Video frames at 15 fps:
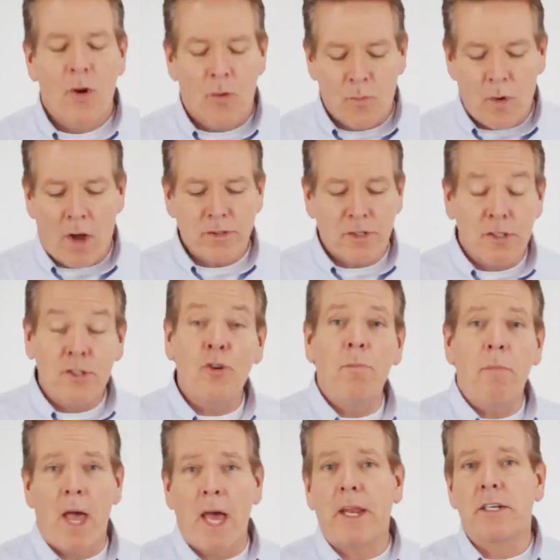Ralston's
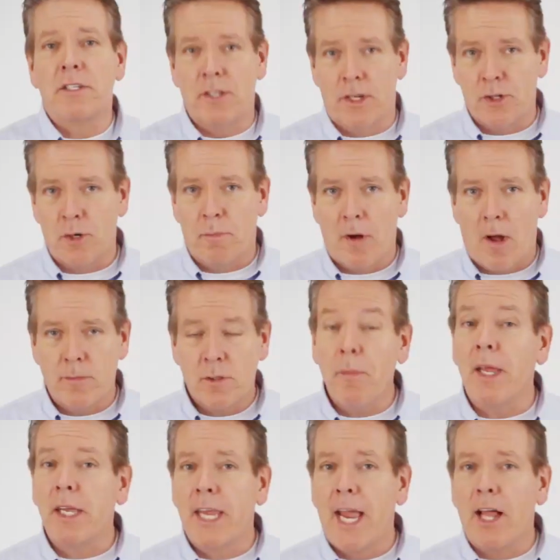pneumatic scissor pumps
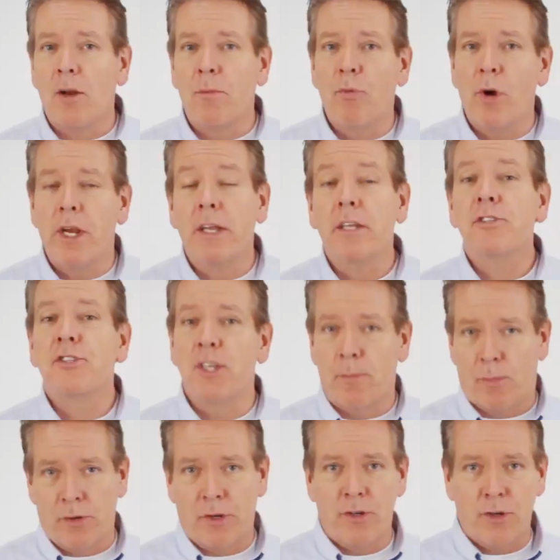make calibrating
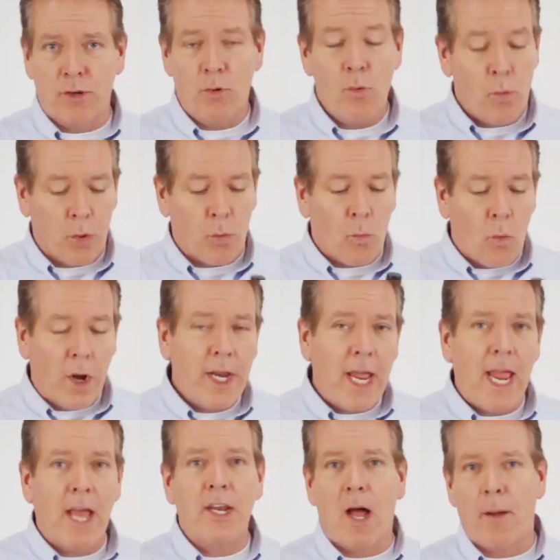simple to do with
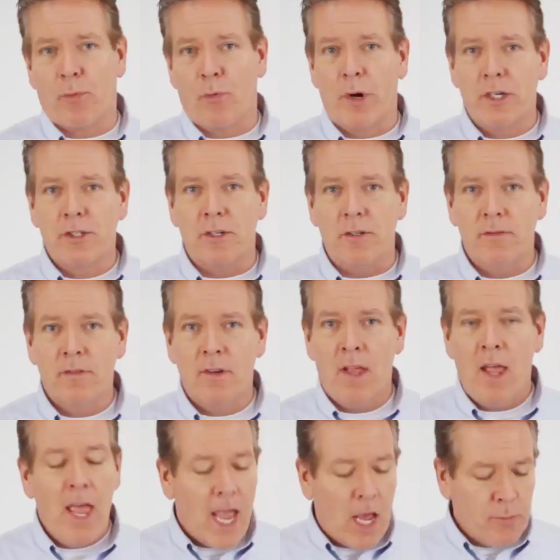one-hand operation.
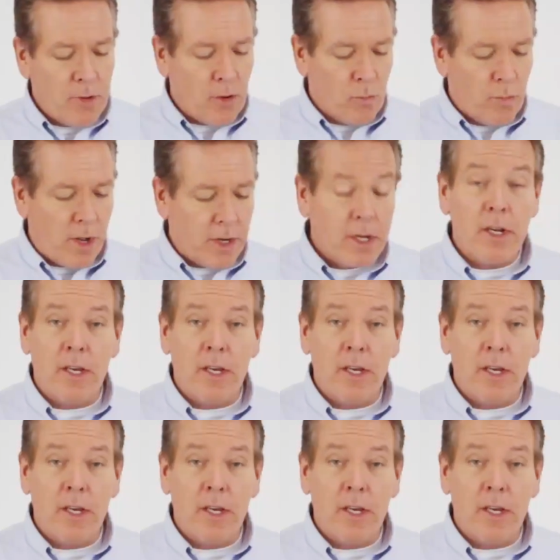And with a rugged